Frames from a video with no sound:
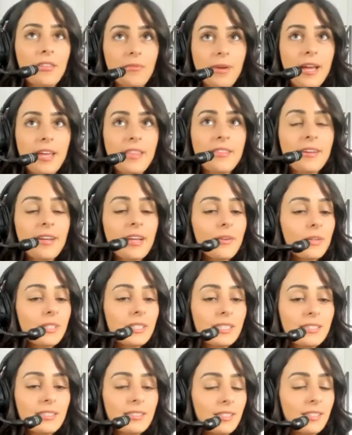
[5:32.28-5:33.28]
thread that I
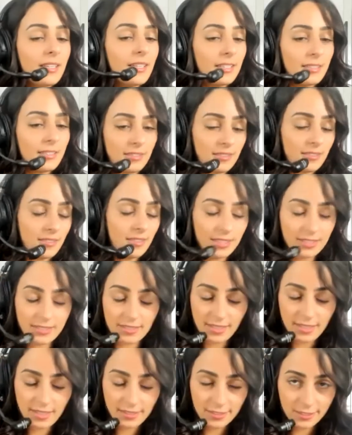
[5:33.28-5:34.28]
really see is is
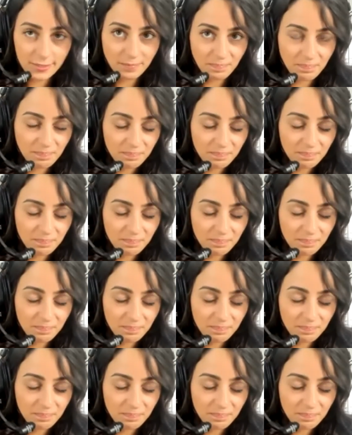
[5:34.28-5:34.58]
this.